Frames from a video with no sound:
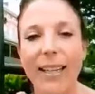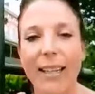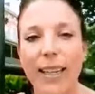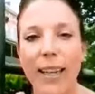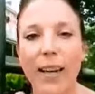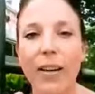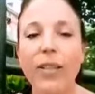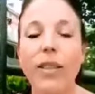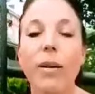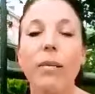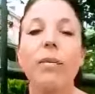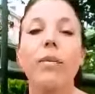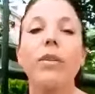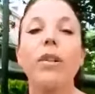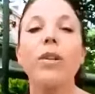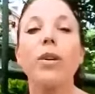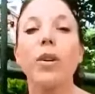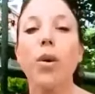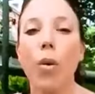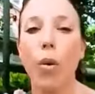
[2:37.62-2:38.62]
give some
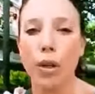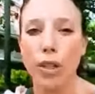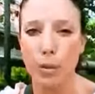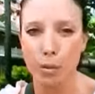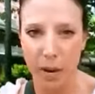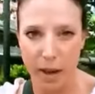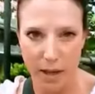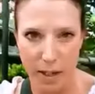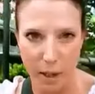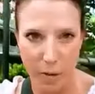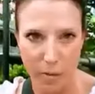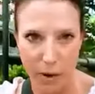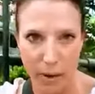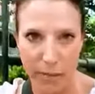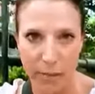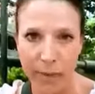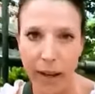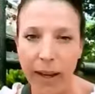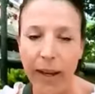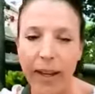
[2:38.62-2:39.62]
due course punishment.
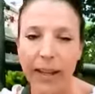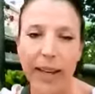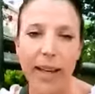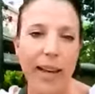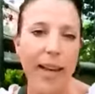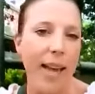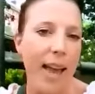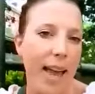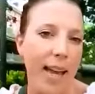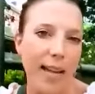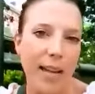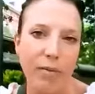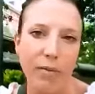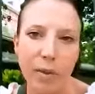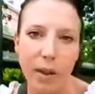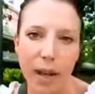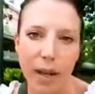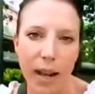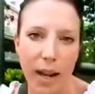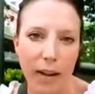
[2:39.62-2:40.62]
Now, you can't give
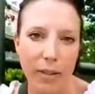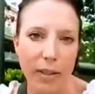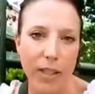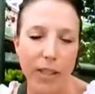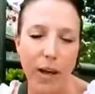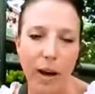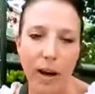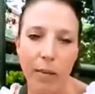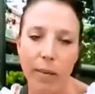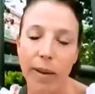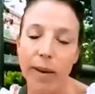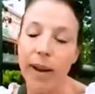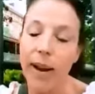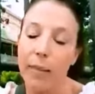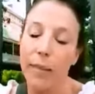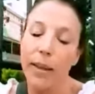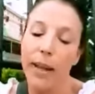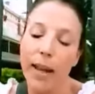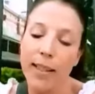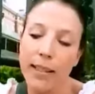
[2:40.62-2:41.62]
blood out of a turnip, and
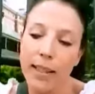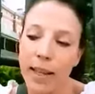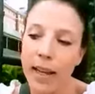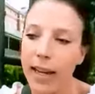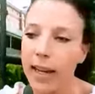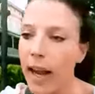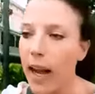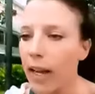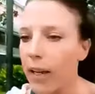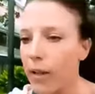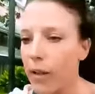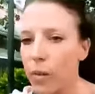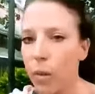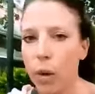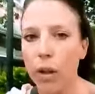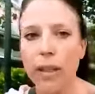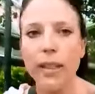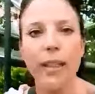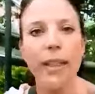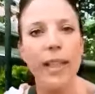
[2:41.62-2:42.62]
I'm guessing a guy who's
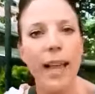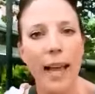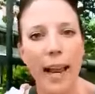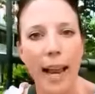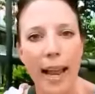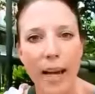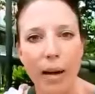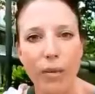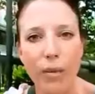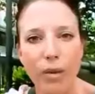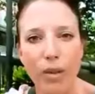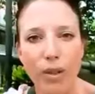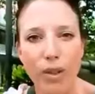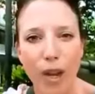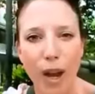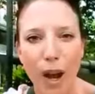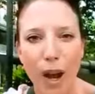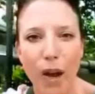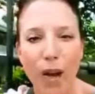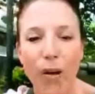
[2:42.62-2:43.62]
willing to let animals
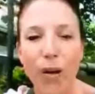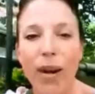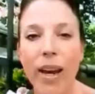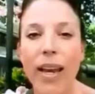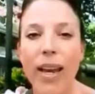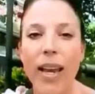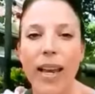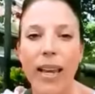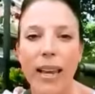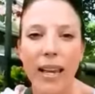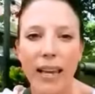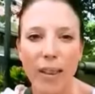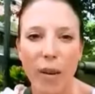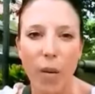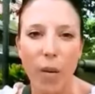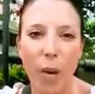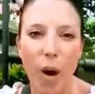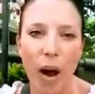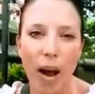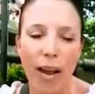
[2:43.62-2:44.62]
go in the
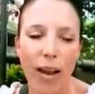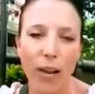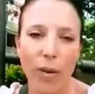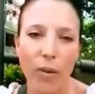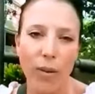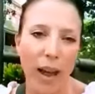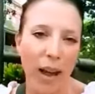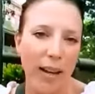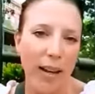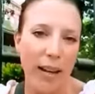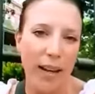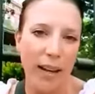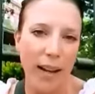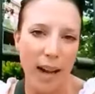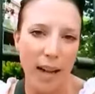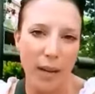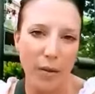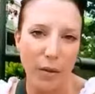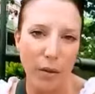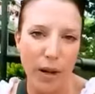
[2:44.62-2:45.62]
wild without any
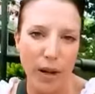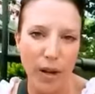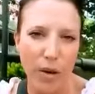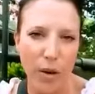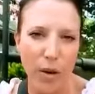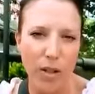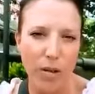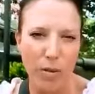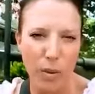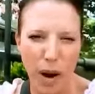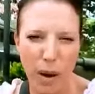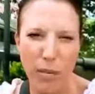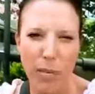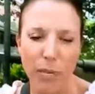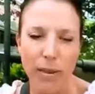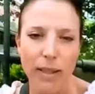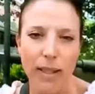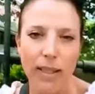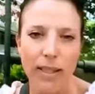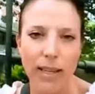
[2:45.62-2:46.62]
kind of recourse
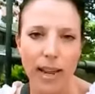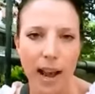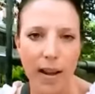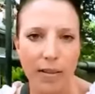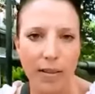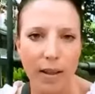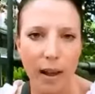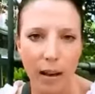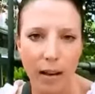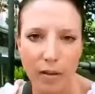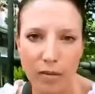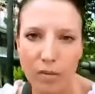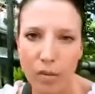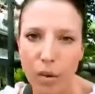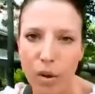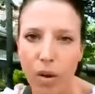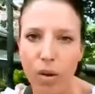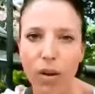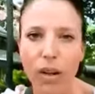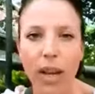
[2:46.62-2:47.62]
probably doesn't have a lot of
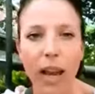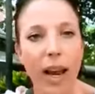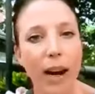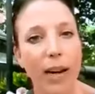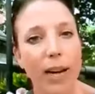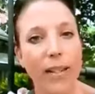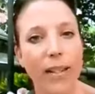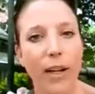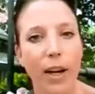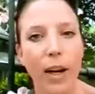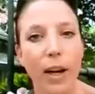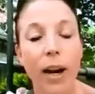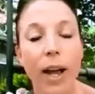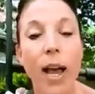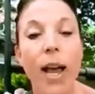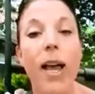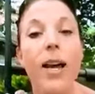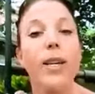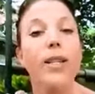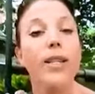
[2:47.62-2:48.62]
moral character.
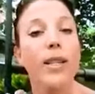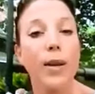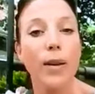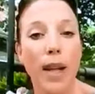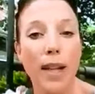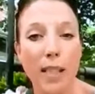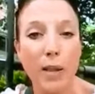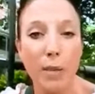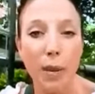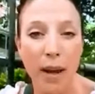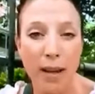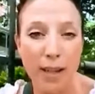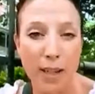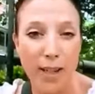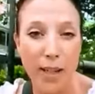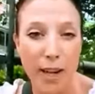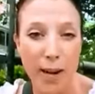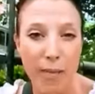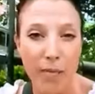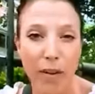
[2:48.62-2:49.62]
So let's
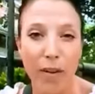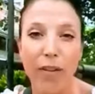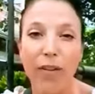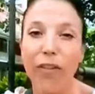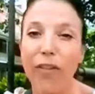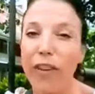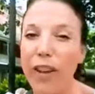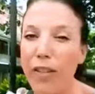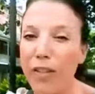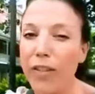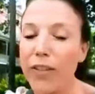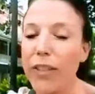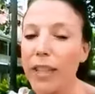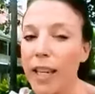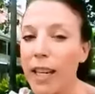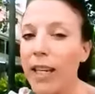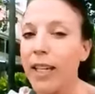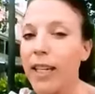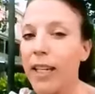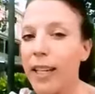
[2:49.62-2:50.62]
punish him for
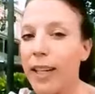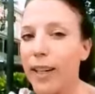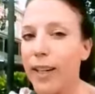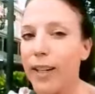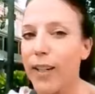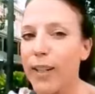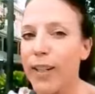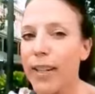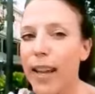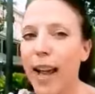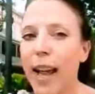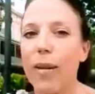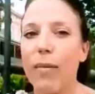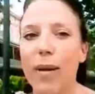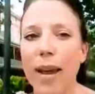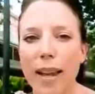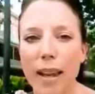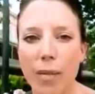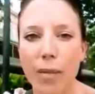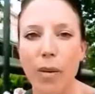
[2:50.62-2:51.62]
15 years and
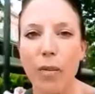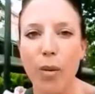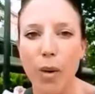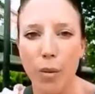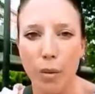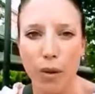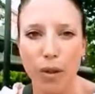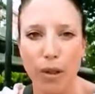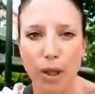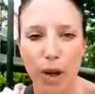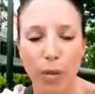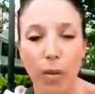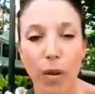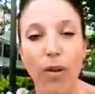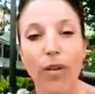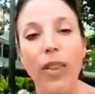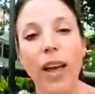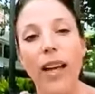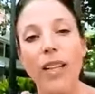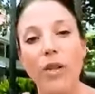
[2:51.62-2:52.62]
make him a pooper
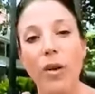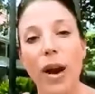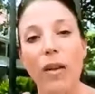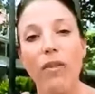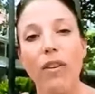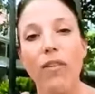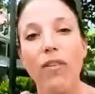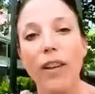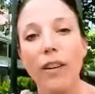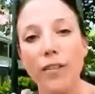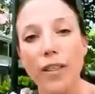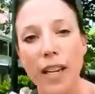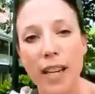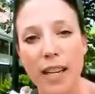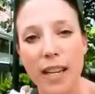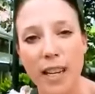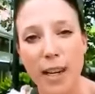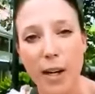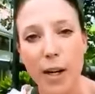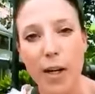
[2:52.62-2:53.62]
scooper. That's right, for
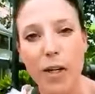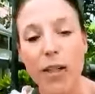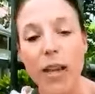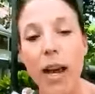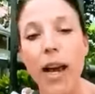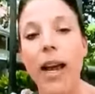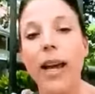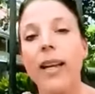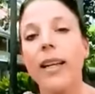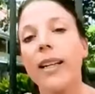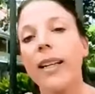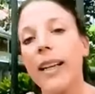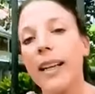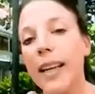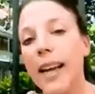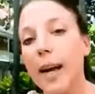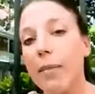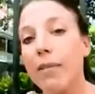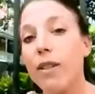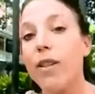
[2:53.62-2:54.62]
15 years,
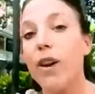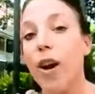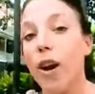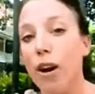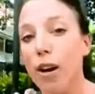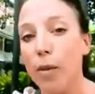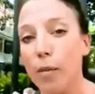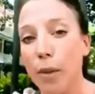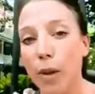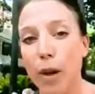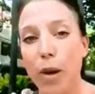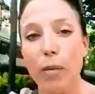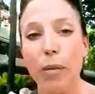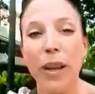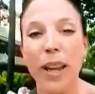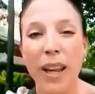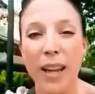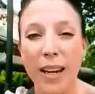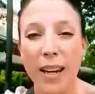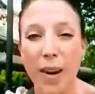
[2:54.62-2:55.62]
clean up dog poop
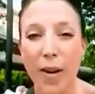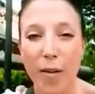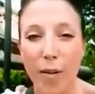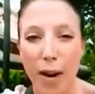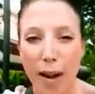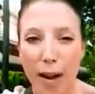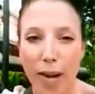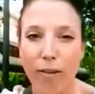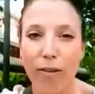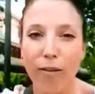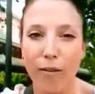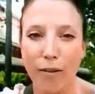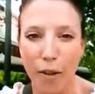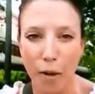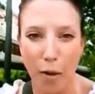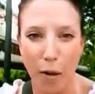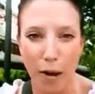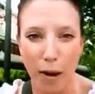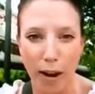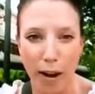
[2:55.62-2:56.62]
in and around
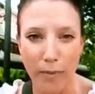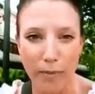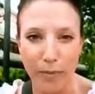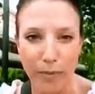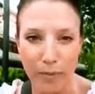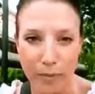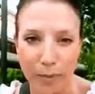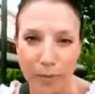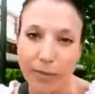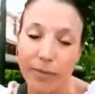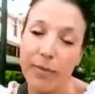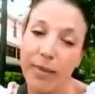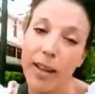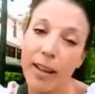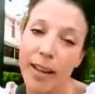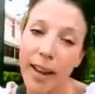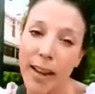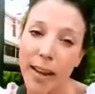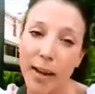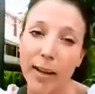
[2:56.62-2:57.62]
Florida.
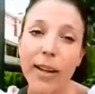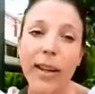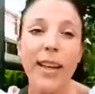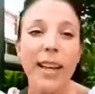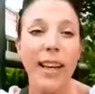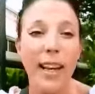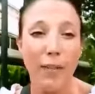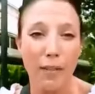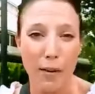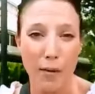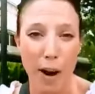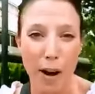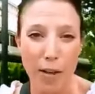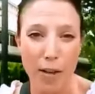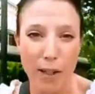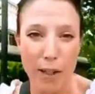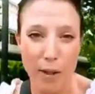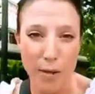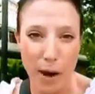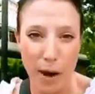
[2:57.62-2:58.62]
Now, if you'd rather
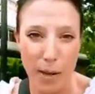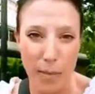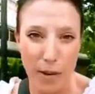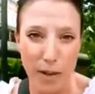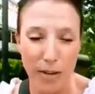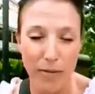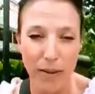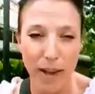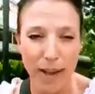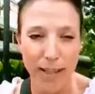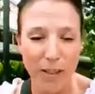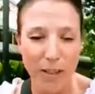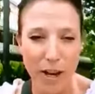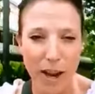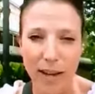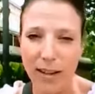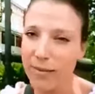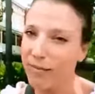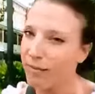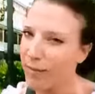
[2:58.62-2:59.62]
just write a big fat
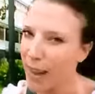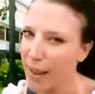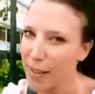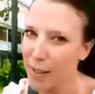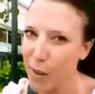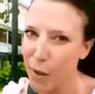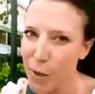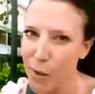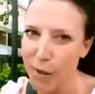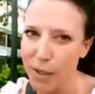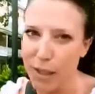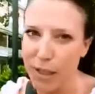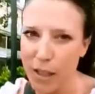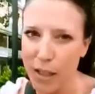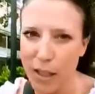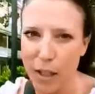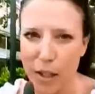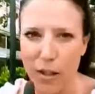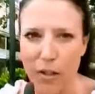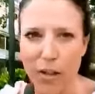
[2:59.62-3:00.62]
check, that's cool with
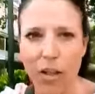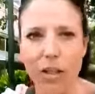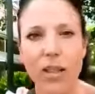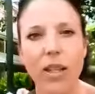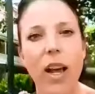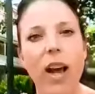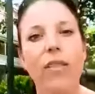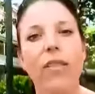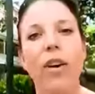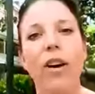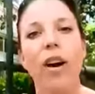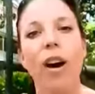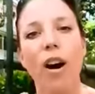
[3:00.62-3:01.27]
us too. Just cover